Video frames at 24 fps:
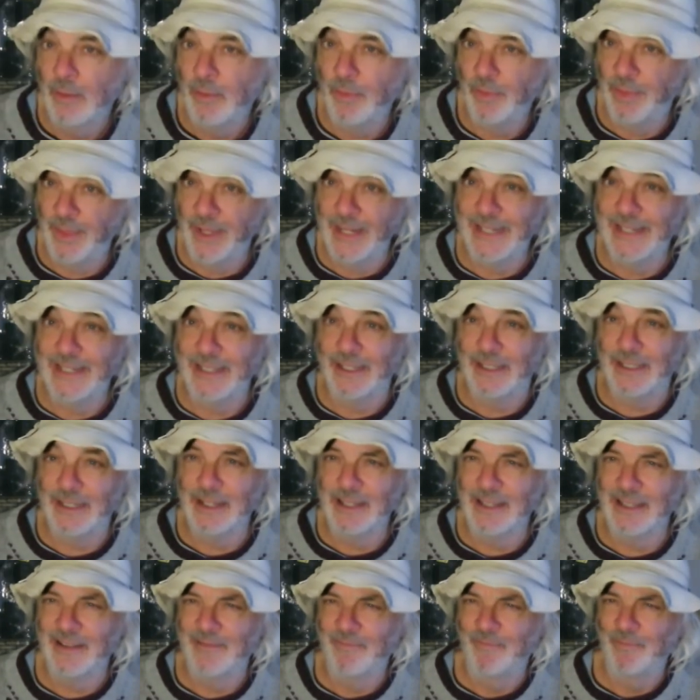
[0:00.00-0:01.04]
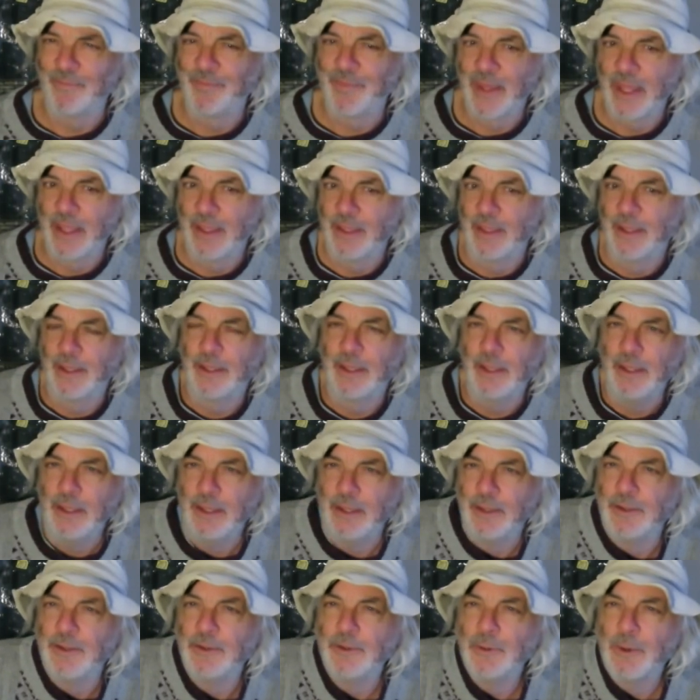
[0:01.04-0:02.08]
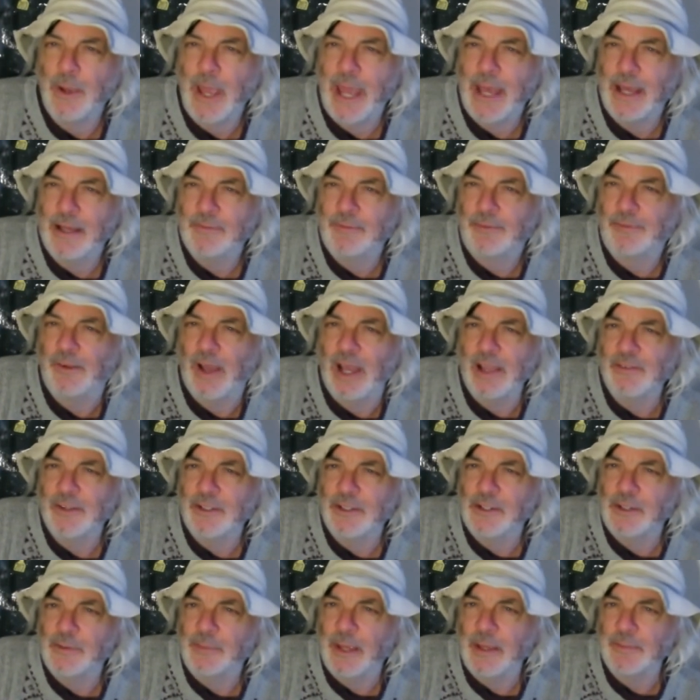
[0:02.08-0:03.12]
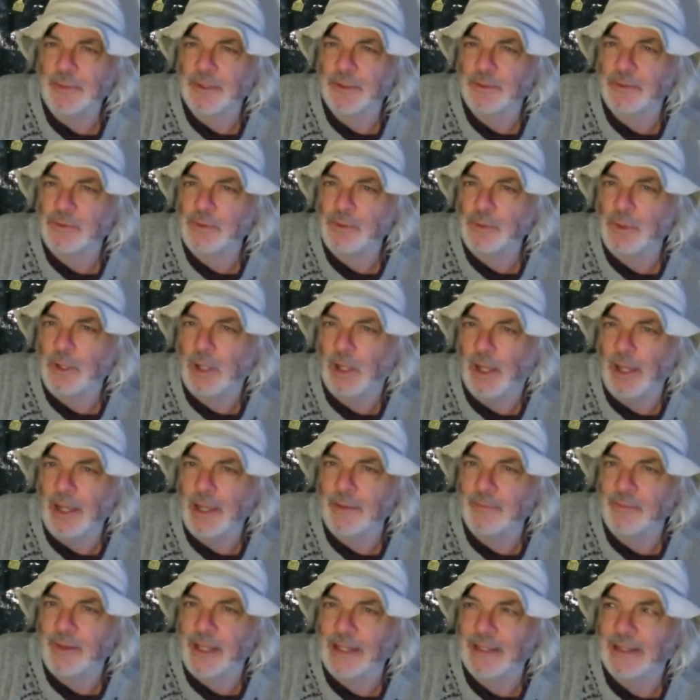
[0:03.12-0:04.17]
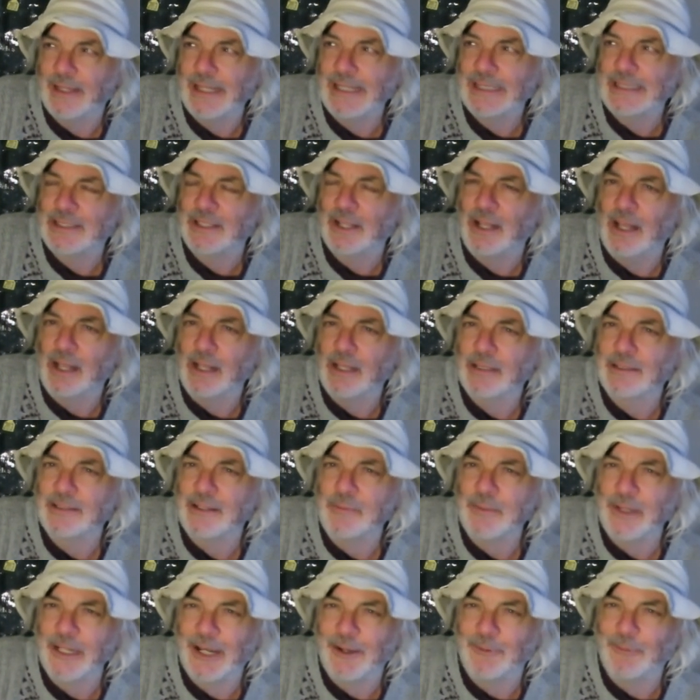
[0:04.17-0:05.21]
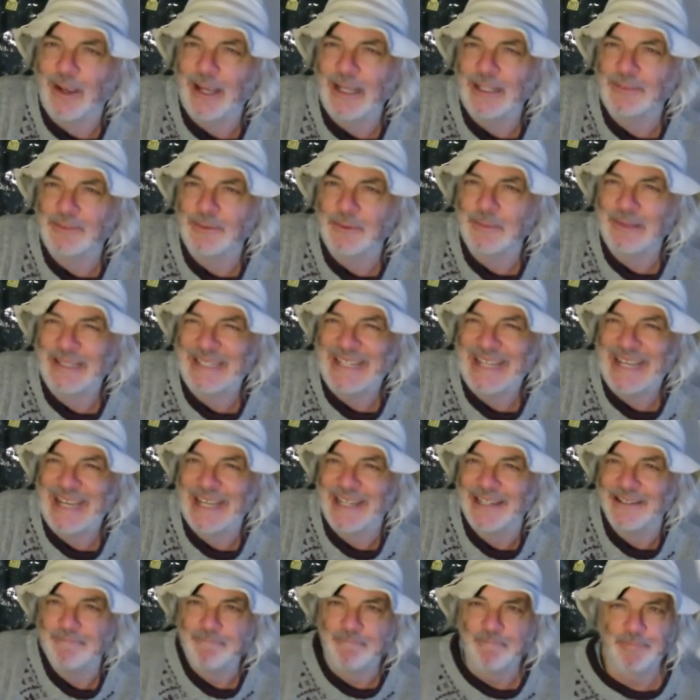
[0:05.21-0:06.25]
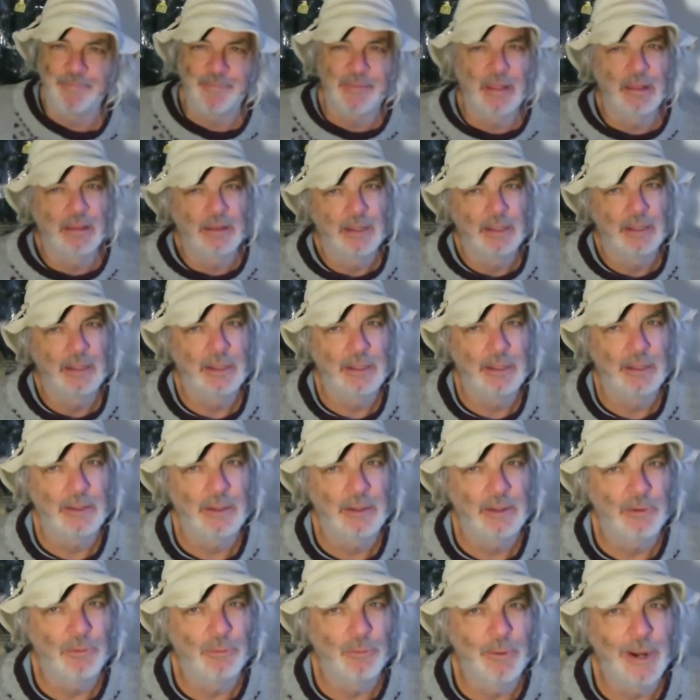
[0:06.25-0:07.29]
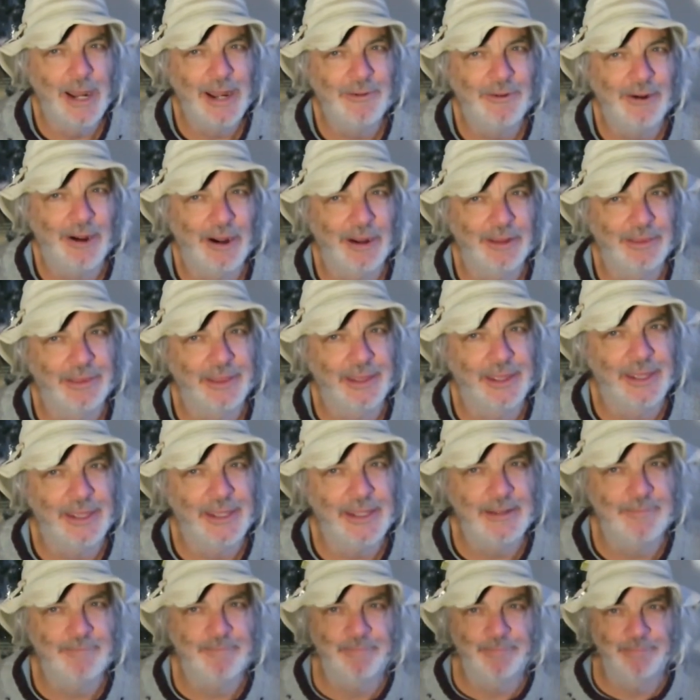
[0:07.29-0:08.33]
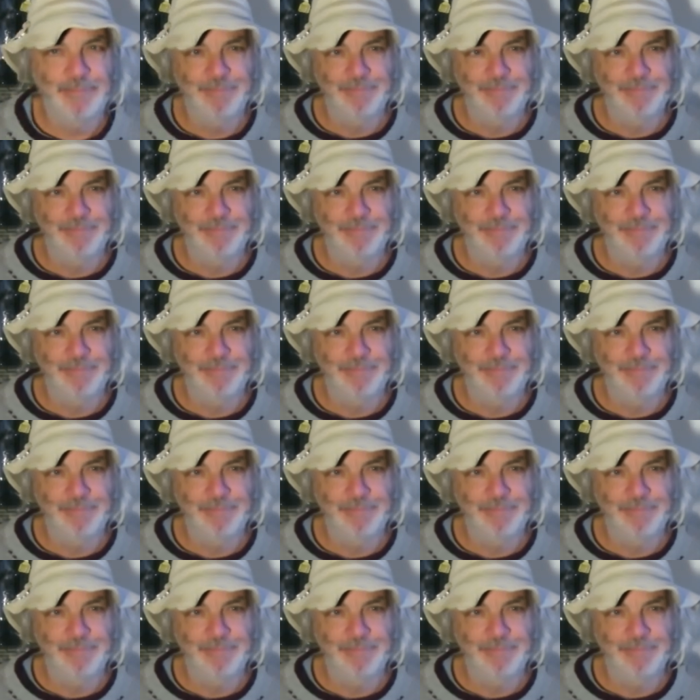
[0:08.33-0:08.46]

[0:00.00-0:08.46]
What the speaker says: They did. You have 500 people who claim that they saw somebody rise from the dead. Where are they?